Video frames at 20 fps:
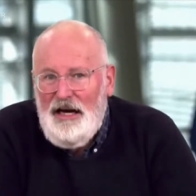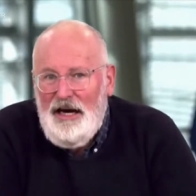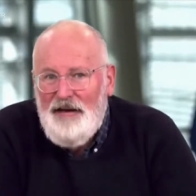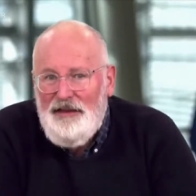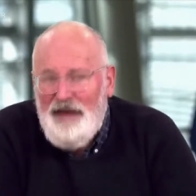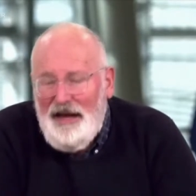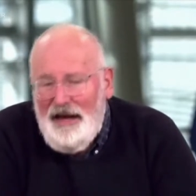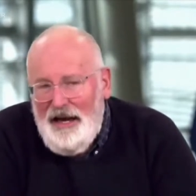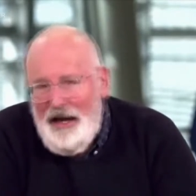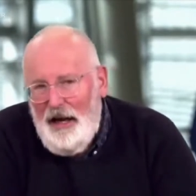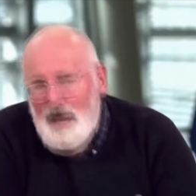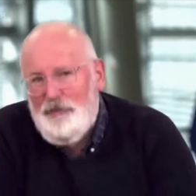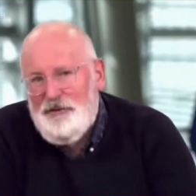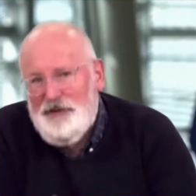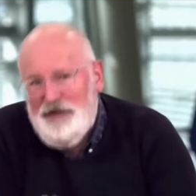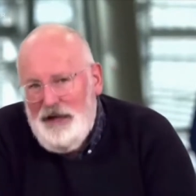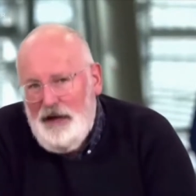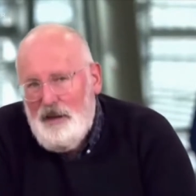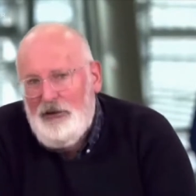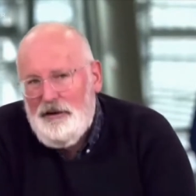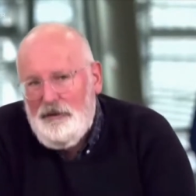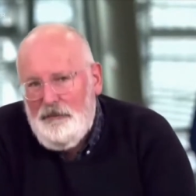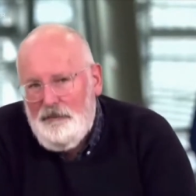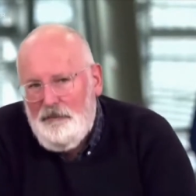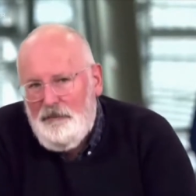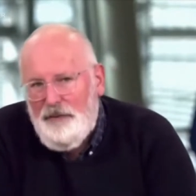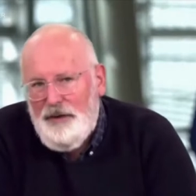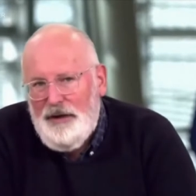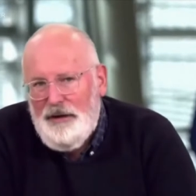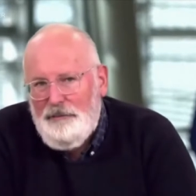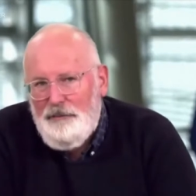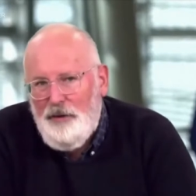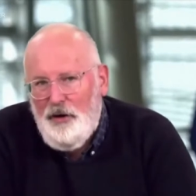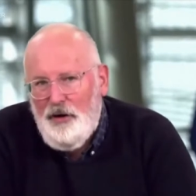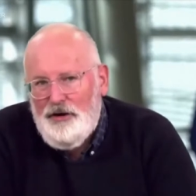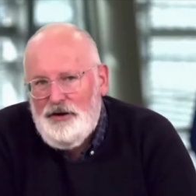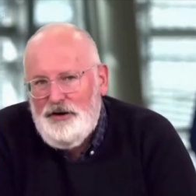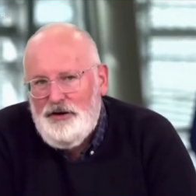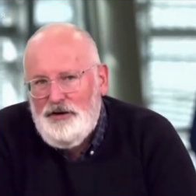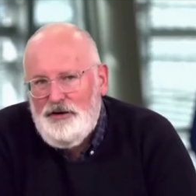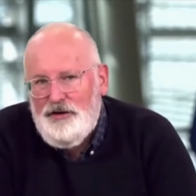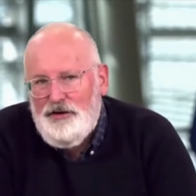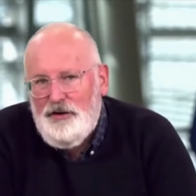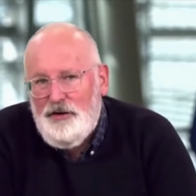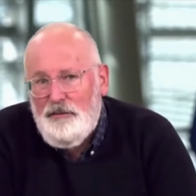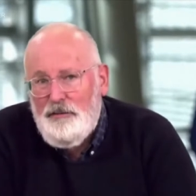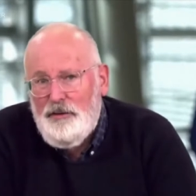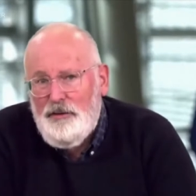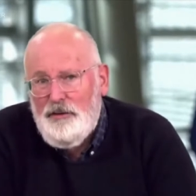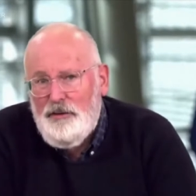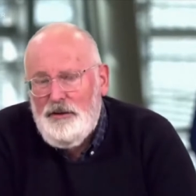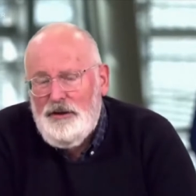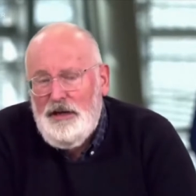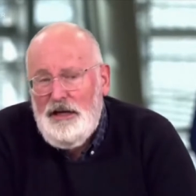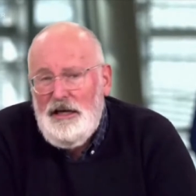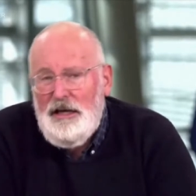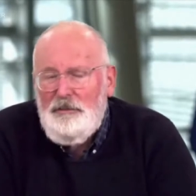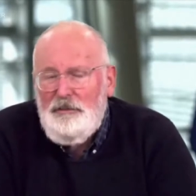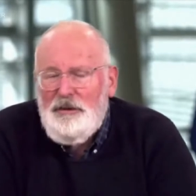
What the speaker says: and that helps now bring politicians on board.